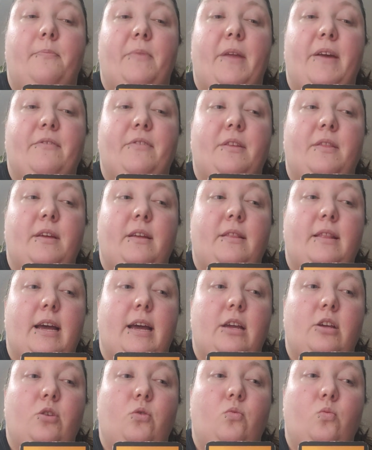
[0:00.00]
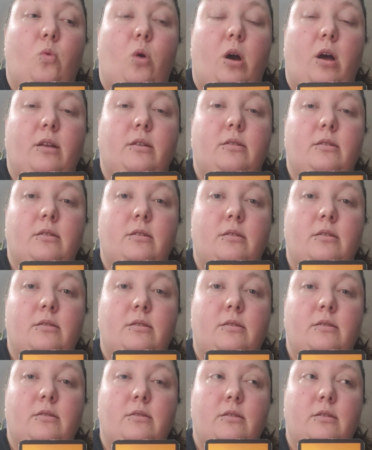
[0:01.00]
everything that you want
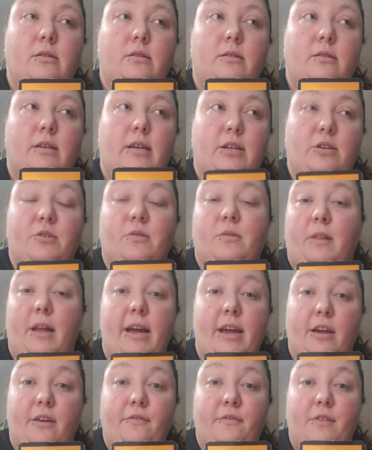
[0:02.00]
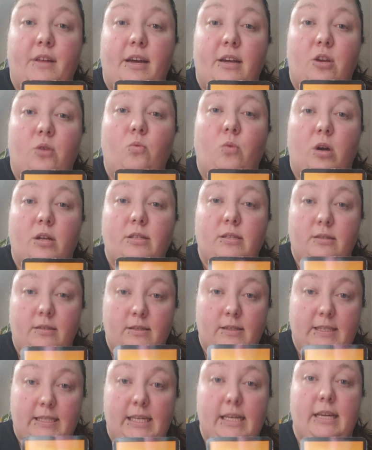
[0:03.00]
in your life, that you want to
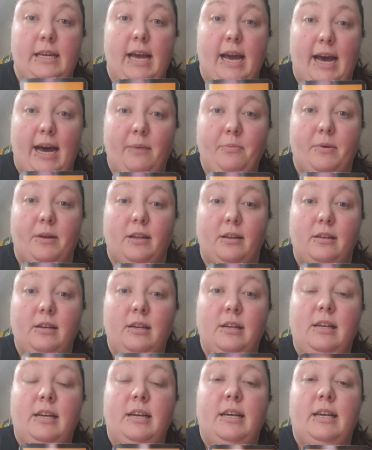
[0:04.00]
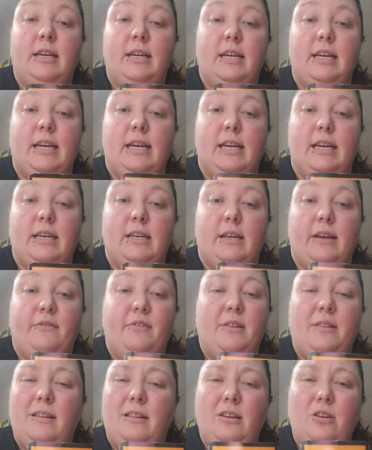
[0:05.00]
see happen.
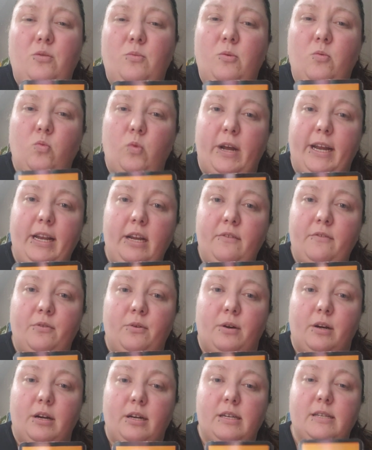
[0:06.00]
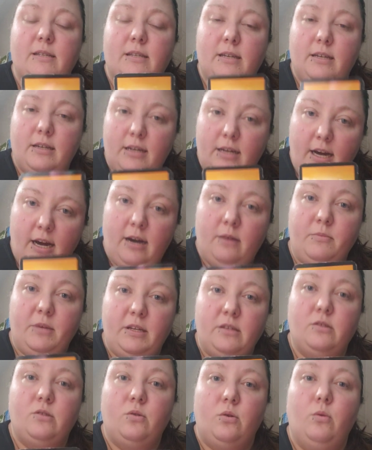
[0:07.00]
Everything that you've been waiting for is
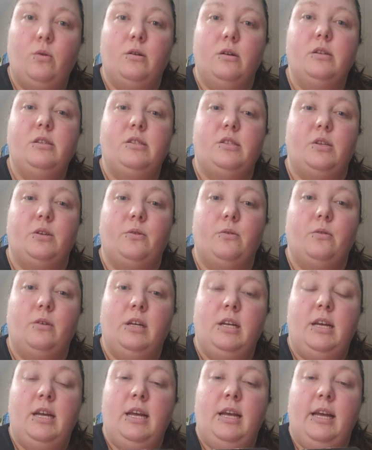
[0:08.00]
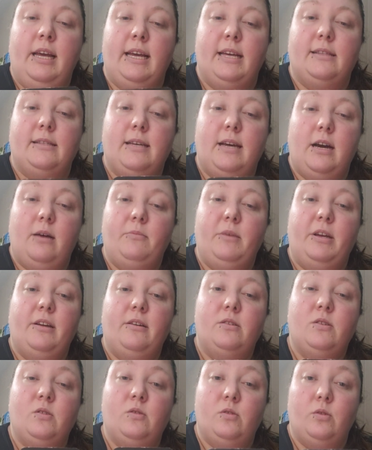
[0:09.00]
coming towards you. It's
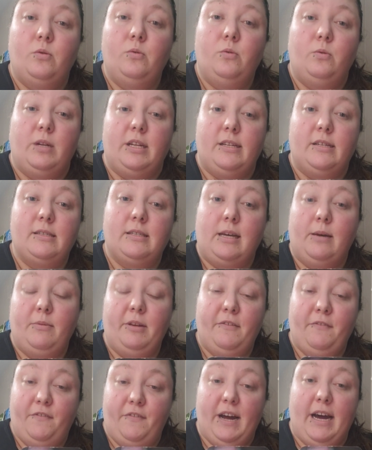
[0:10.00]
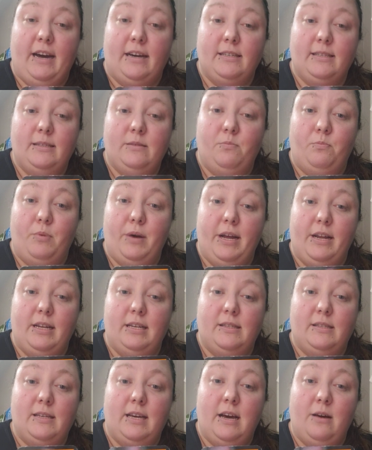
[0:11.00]
coming soon and it's coming fast, but
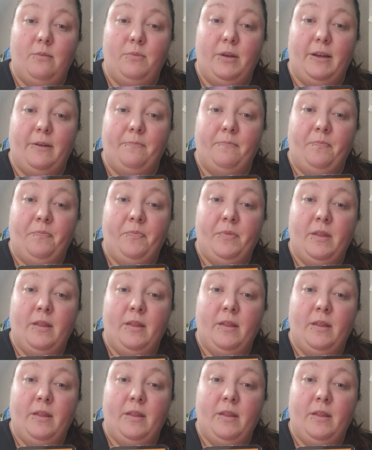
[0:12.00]
it's coming